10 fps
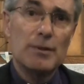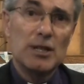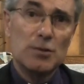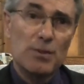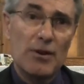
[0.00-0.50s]

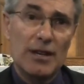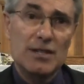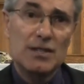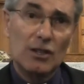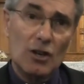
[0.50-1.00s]

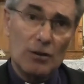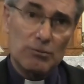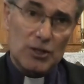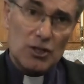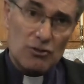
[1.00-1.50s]
experience that God
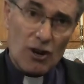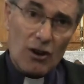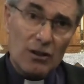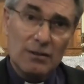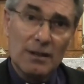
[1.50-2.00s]
was
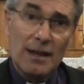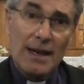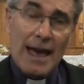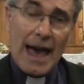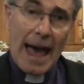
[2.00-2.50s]
strong
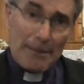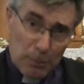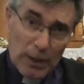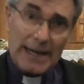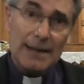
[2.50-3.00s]
and
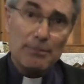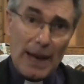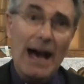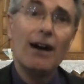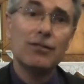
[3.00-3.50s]
plenty
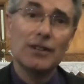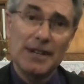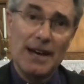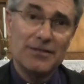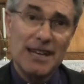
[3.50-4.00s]
powerful
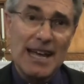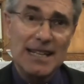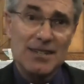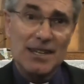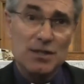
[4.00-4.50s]
enough to
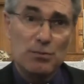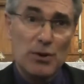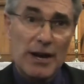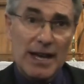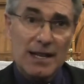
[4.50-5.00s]
answer his
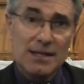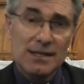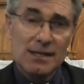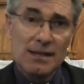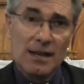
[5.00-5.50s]

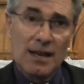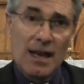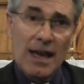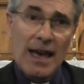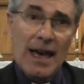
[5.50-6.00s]
prayers.
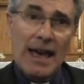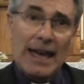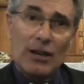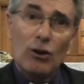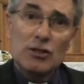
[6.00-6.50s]

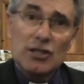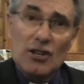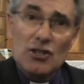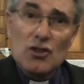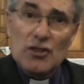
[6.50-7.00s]
He also
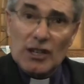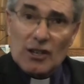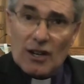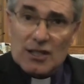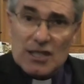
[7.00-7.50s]
knew that
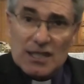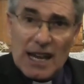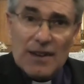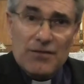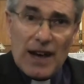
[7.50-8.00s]
God's
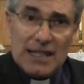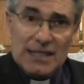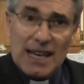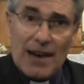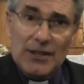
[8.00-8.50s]

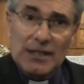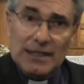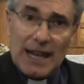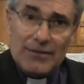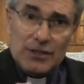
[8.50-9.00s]
steadfast covenant
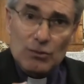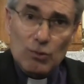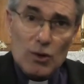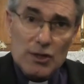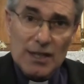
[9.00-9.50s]
love
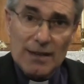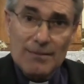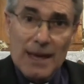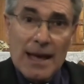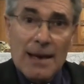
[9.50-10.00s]
towards
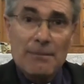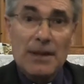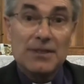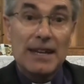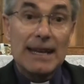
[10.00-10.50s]
him
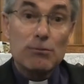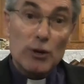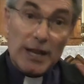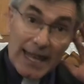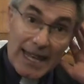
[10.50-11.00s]
meant that he
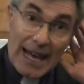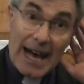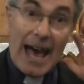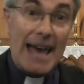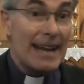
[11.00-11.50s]
would
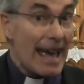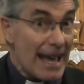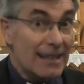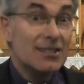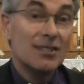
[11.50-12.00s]
hear and
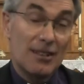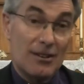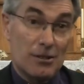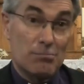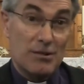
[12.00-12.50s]
answer
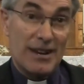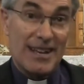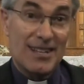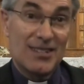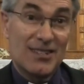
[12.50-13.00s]
those
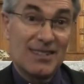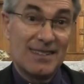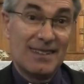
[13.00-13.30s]
prayers.